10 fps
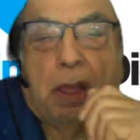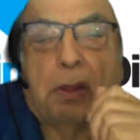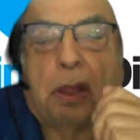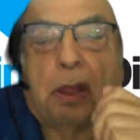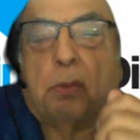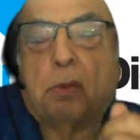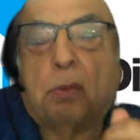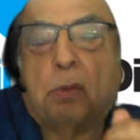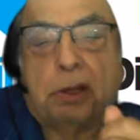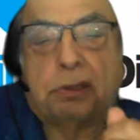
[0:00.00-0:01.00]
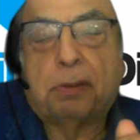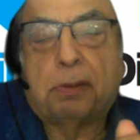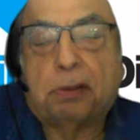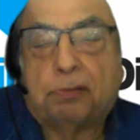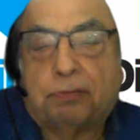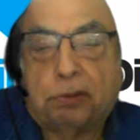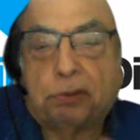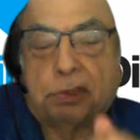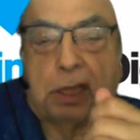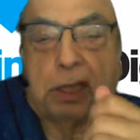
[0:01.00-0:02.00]
What are some of the
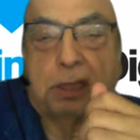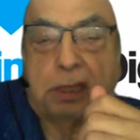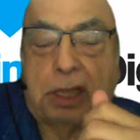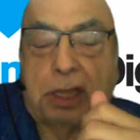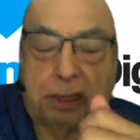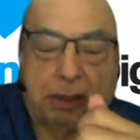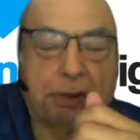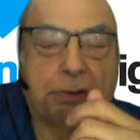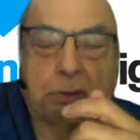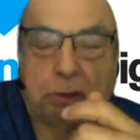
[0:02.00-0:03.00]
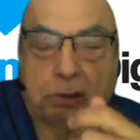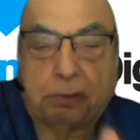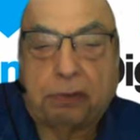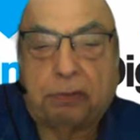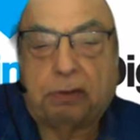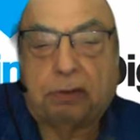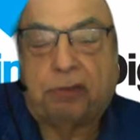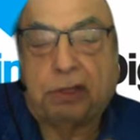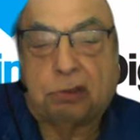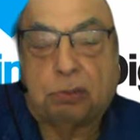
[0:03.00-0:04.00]
fruits that or
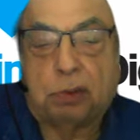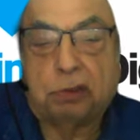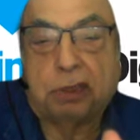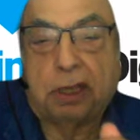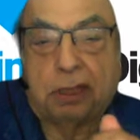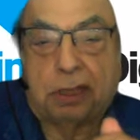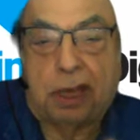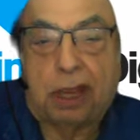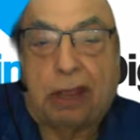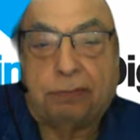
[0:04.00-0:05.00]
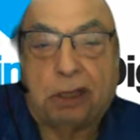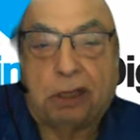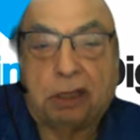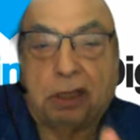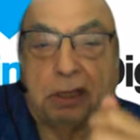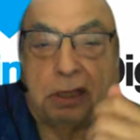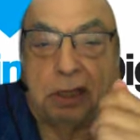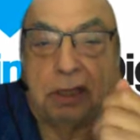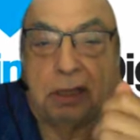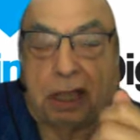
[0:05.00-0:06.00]
vegetables that have
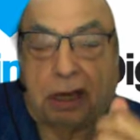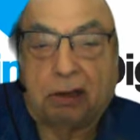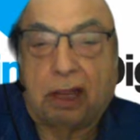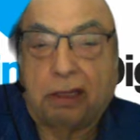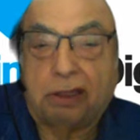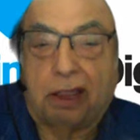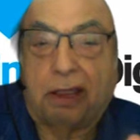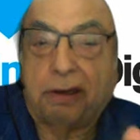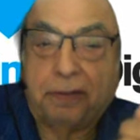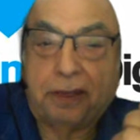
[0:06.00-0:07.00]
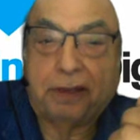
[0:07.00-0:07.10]
that are like that?